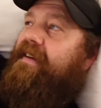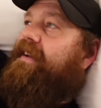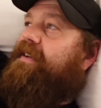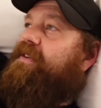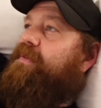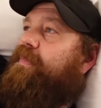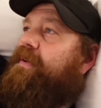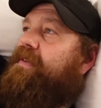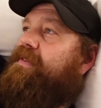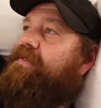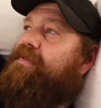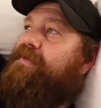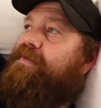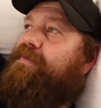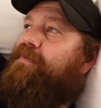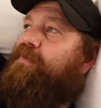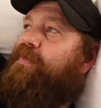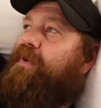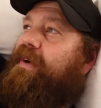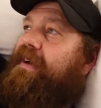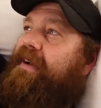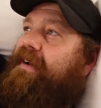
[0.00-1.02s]
It depends
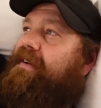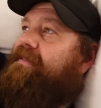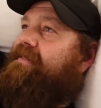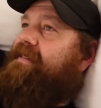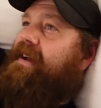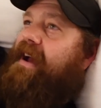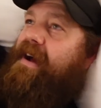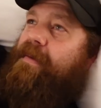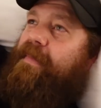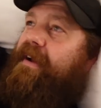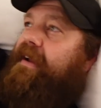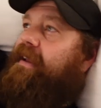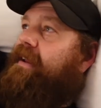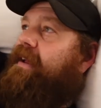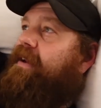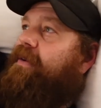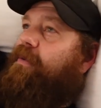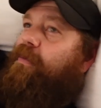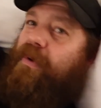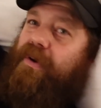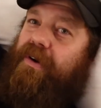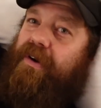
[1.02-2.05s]
on what time I get out
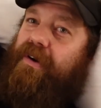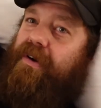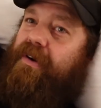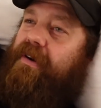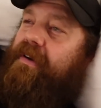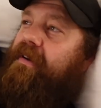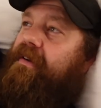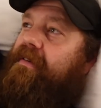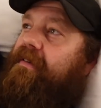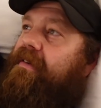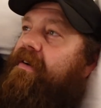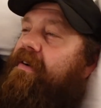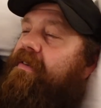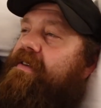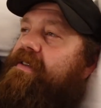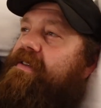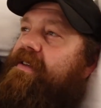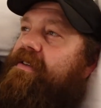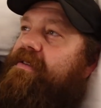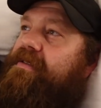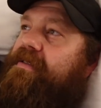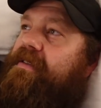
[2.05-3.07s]
of work and all
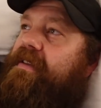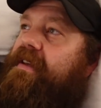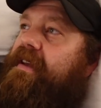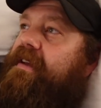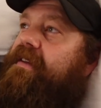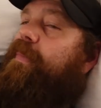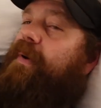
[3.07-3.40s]
these other things.